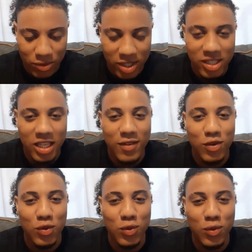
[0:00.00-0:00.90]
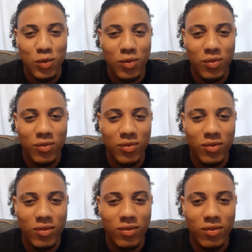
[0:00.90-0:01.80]
Just to give you
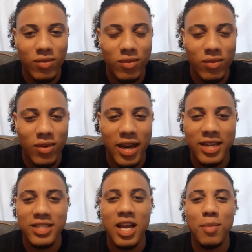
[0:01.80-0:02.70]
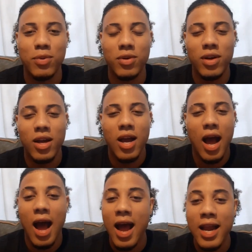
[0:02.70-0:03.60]
an example,
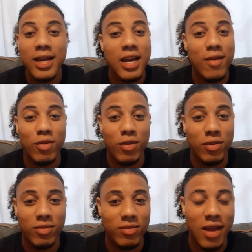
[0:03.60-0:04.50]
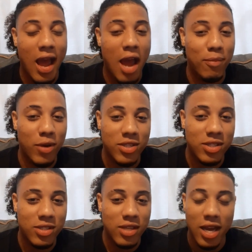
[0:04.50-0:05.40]
I never had presence.